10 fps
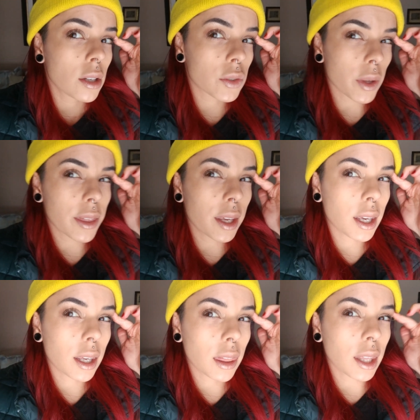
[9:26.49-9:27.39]
So I
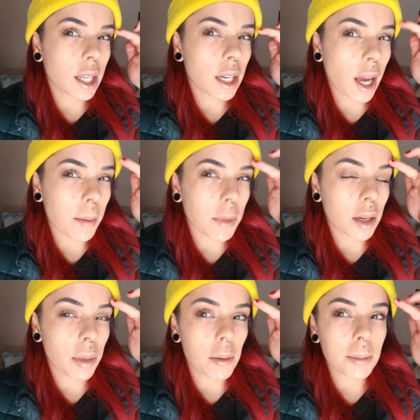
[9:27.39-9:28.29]
think that I'm
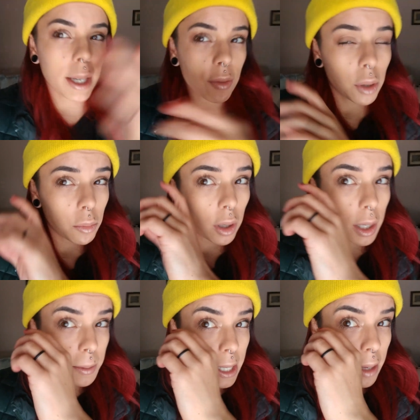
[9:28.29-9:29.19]
going to probably have one more
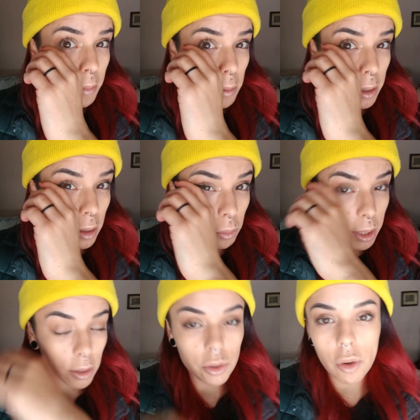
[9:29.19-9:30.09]
update maybe a
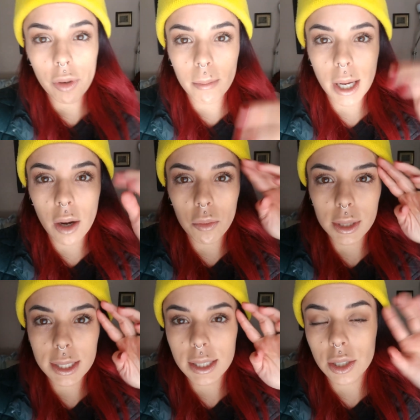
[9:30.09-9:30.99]
week or so from now
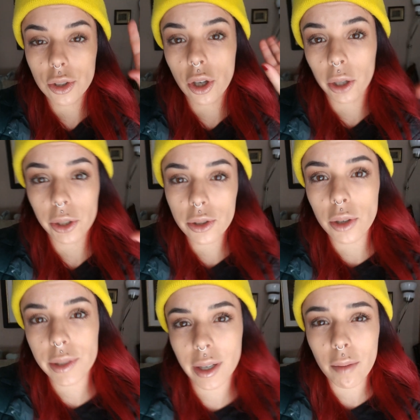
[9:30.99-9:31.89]
once the color
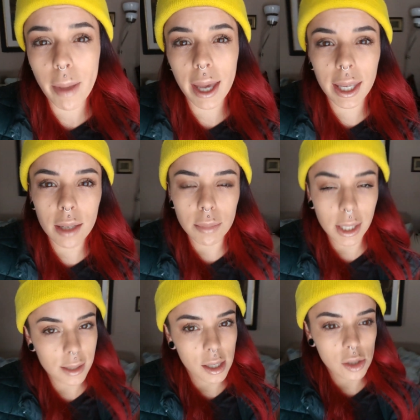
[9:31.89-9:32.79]
starts to come back in,
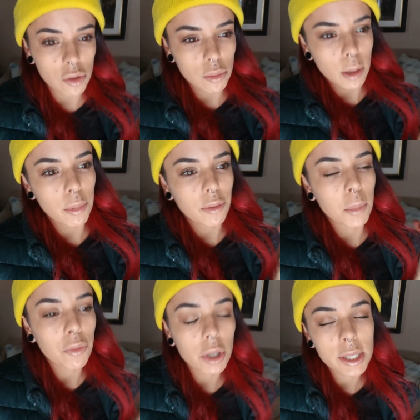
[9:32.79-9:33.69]
because I do remember
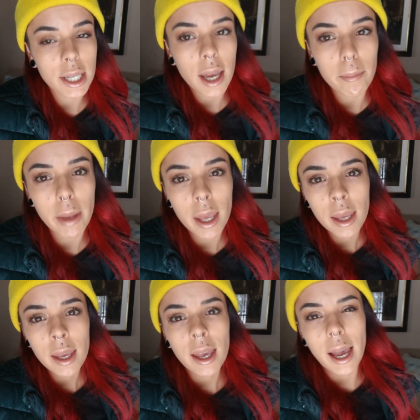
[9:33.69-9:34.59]
from the first time
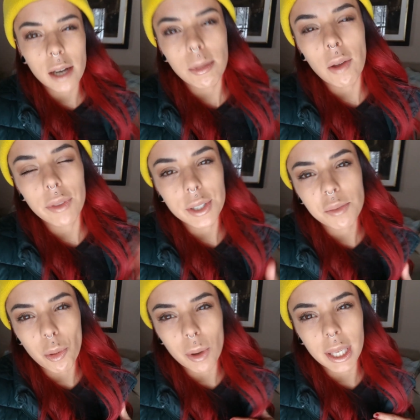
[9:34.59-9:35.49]
at about
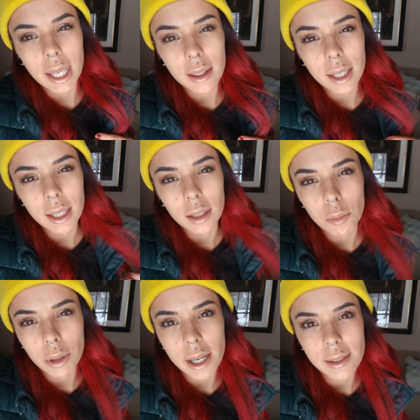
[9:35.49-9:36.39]
this point in the
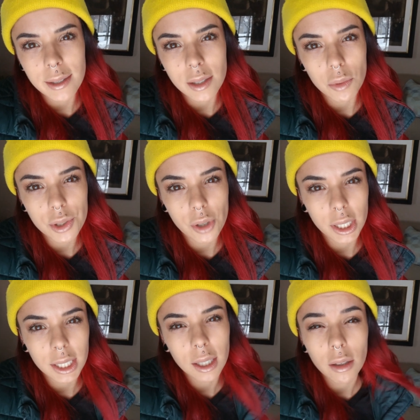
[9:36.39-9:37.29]
healing process, it was
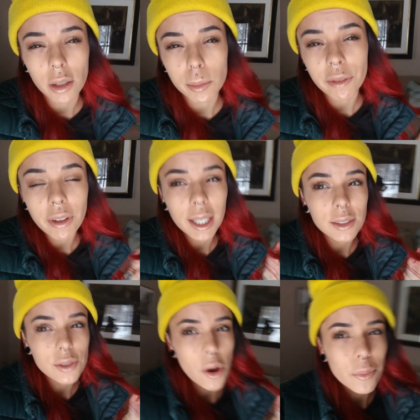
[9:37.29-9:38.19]
starting to get a little bit
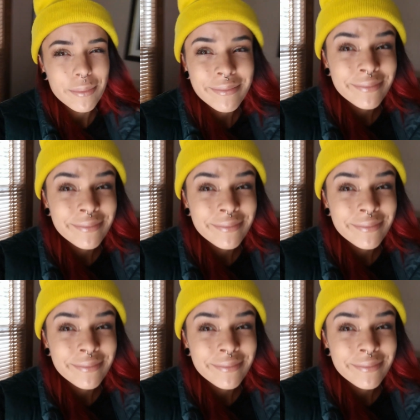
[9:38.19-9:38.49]
faded, so